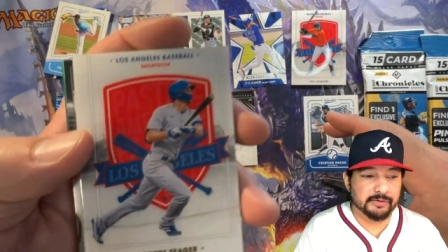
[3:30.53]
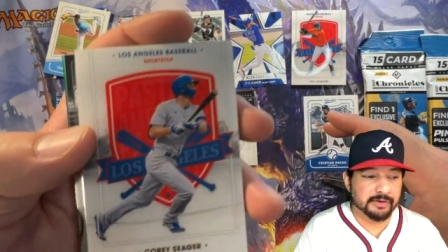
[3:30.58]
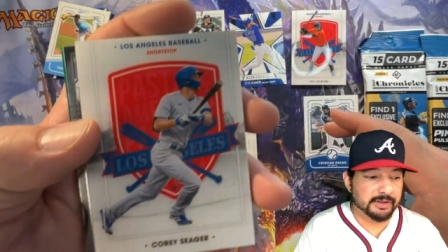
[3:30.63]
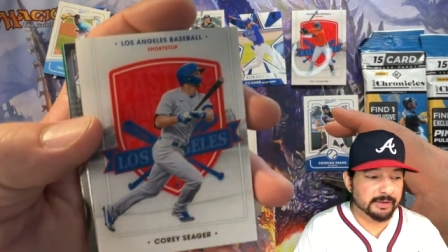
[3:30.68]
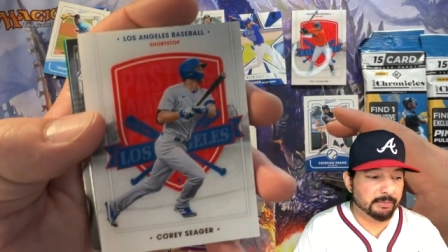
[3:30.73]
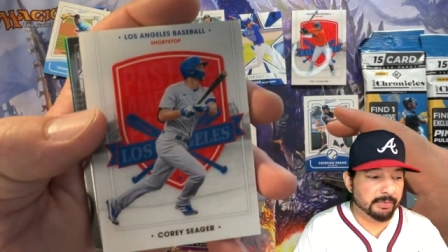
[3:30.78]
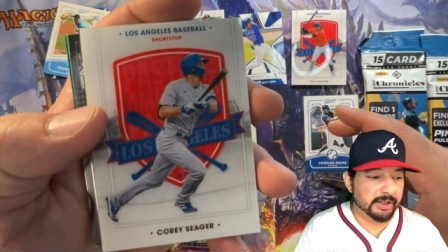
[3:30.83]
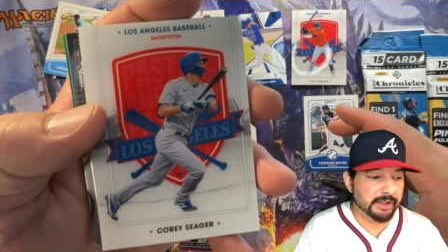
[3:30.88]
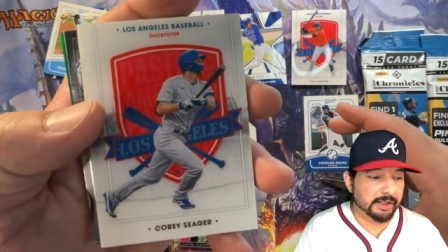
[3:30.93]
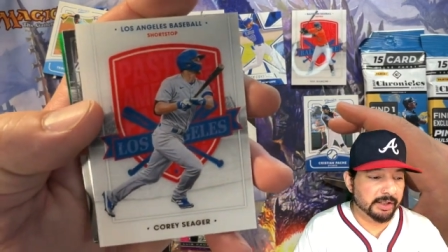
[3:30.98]
his
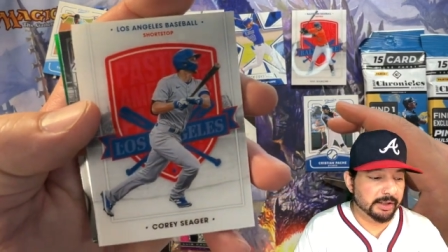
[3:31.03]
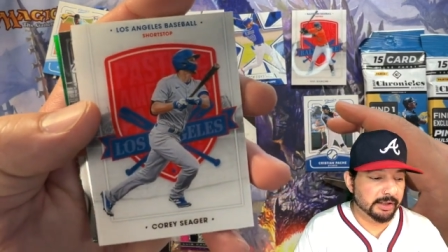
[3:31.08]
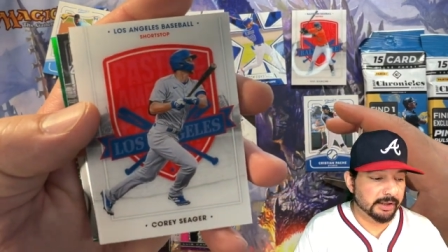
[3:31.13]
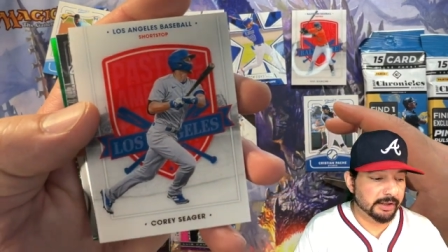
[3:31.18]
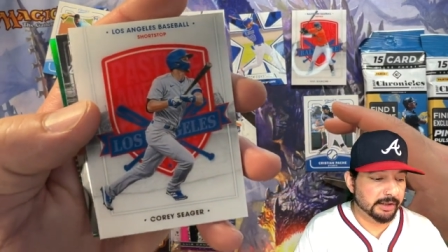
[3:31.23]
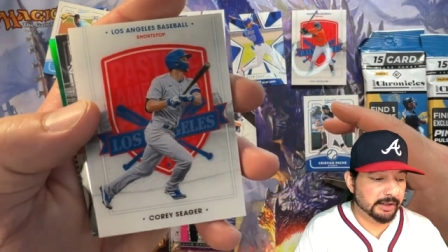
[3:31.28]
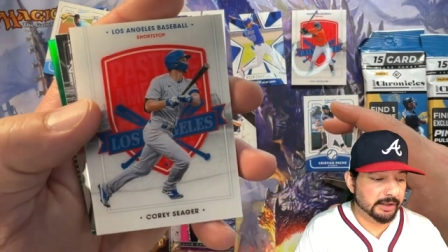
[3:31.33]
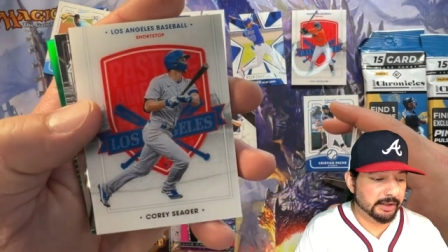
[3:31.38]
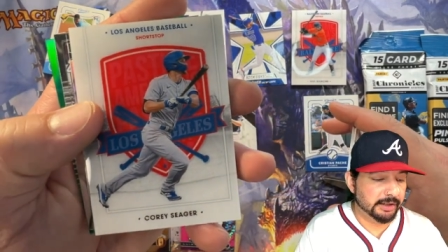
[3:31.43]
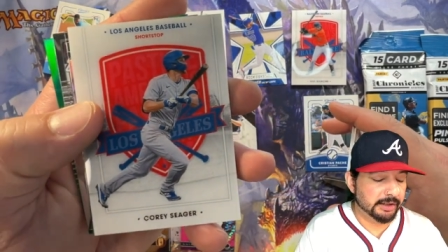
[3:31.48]
buddy.
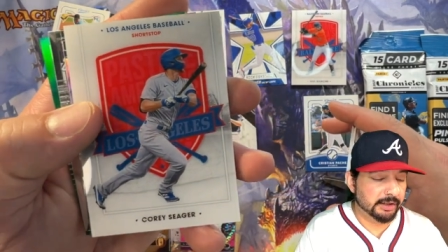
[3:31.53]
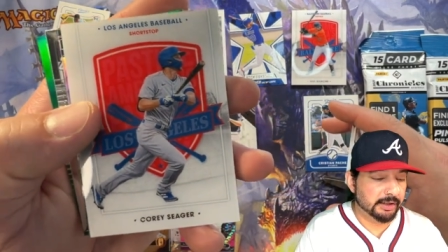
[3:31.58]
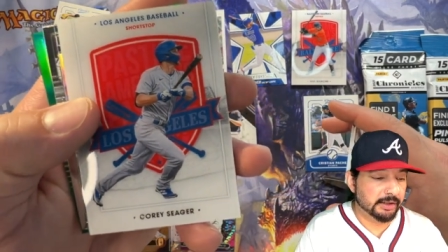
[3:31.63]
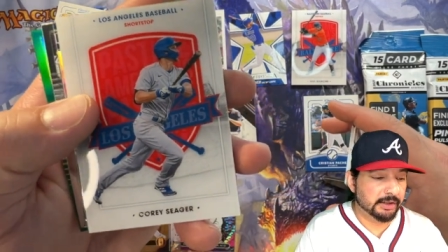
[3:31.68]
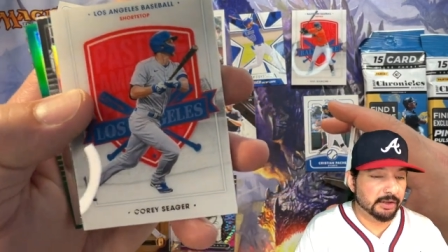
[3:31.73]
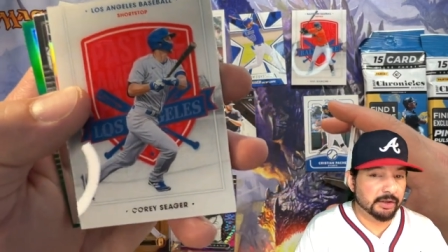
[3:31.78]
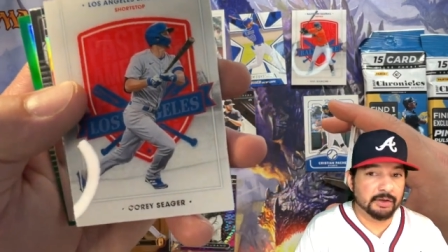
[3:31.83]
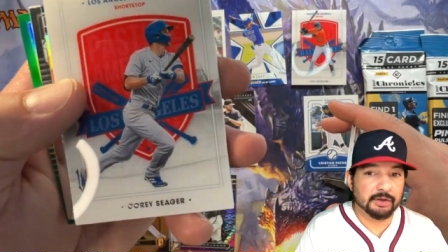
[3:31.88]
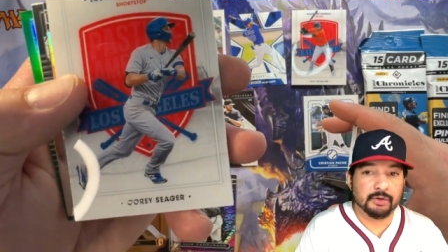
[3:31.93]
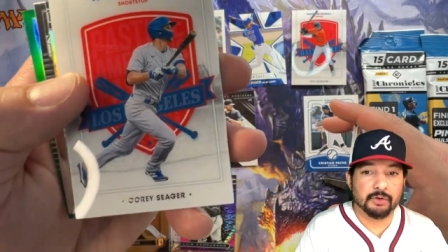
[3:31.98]

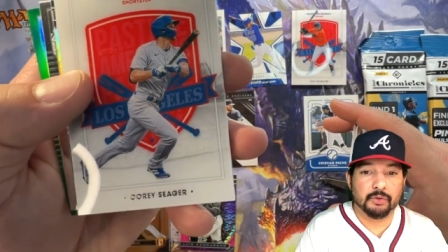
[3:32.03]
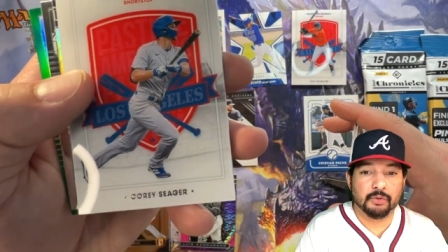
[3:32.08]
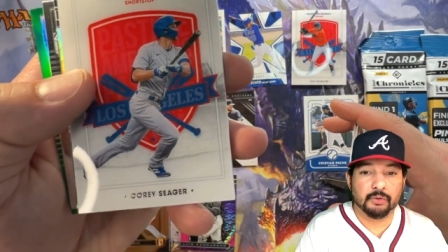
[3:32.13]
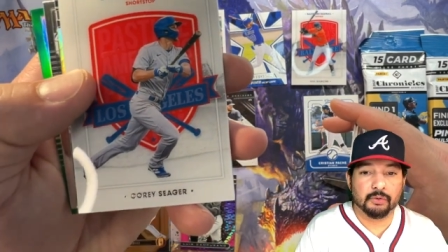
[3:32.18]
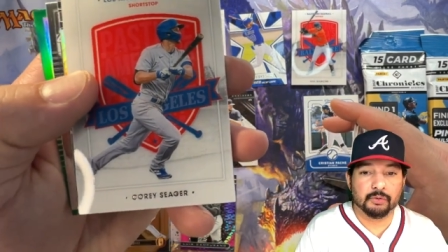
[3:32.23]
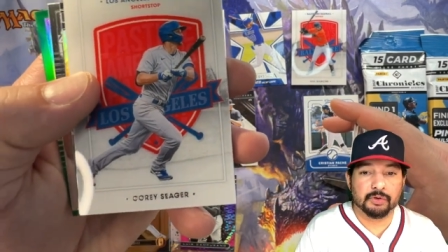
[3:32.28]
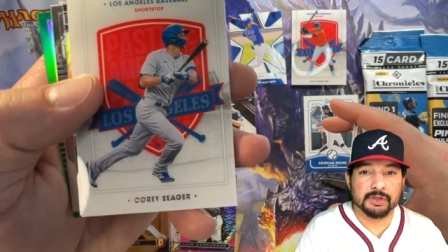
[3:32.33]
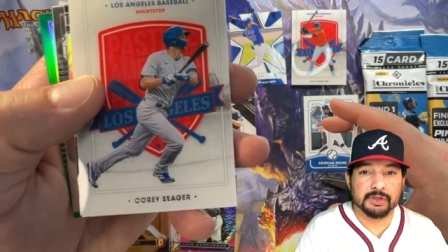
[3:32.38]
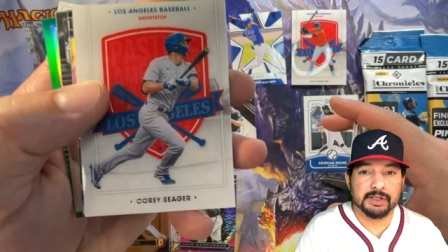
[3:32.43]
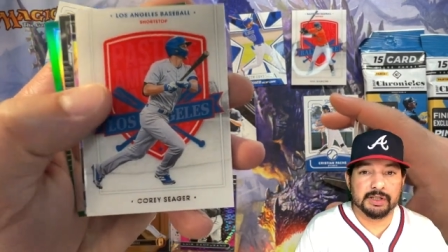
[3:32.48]

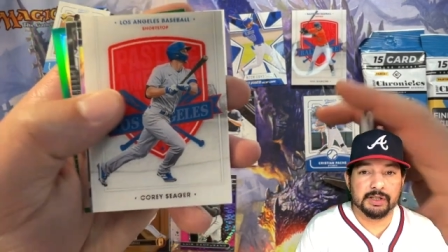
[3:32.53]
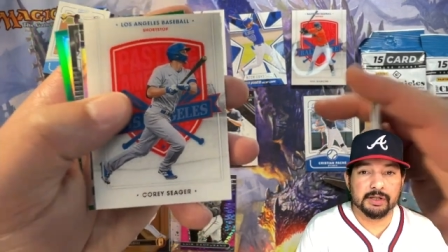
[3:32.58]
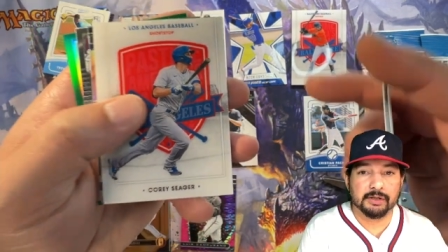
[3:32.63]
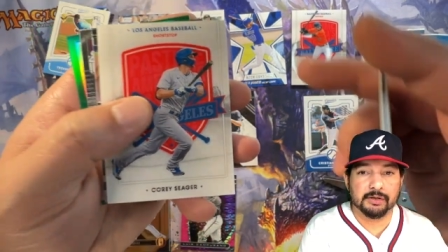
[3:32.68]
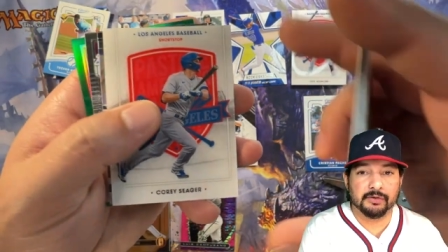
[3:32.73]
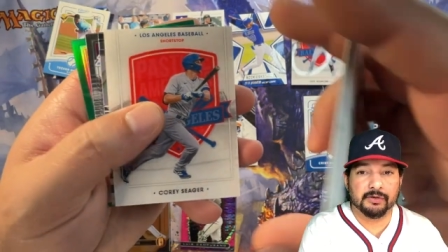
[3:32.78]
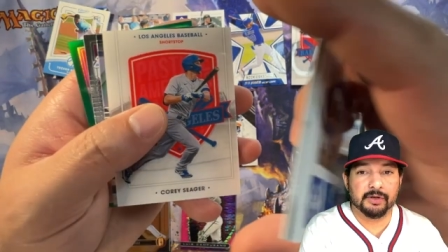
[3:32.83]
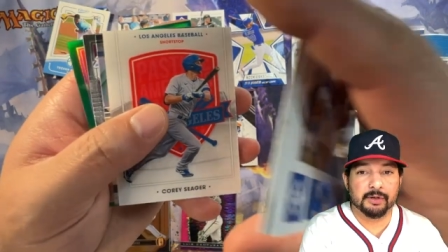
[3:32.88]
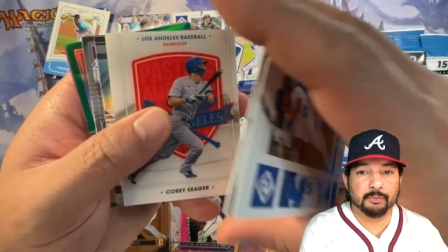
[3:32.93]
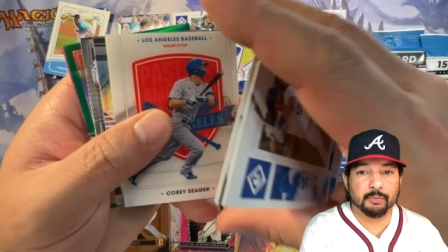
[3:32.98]
Corey Seager
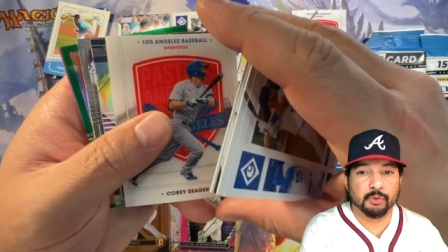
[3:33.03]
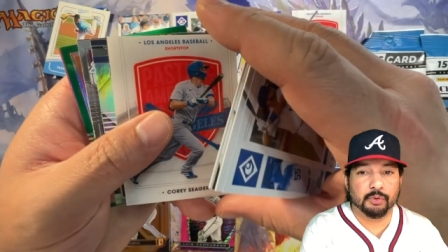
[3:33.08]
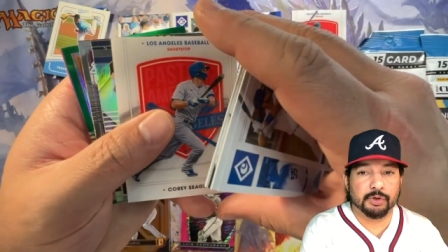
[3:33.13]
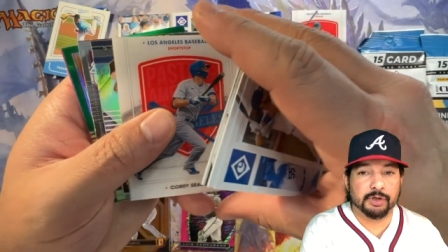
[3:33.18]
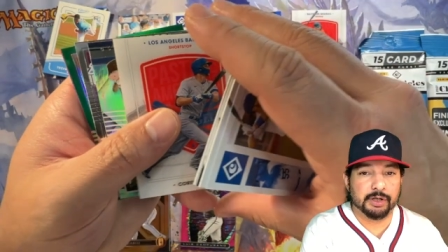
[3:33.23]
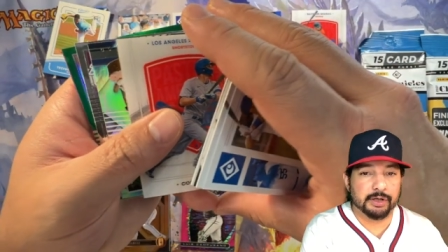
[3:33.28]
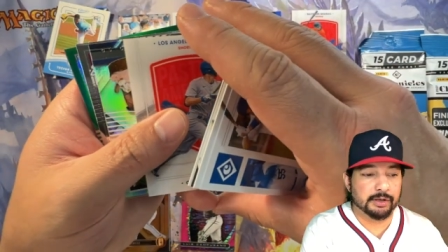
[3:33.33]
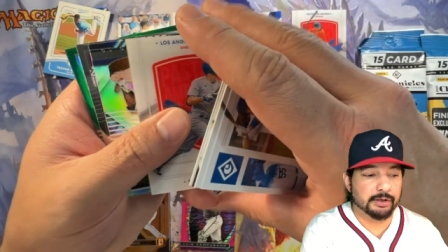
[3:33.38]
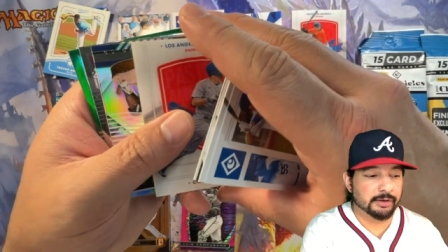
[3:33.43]
thick boy.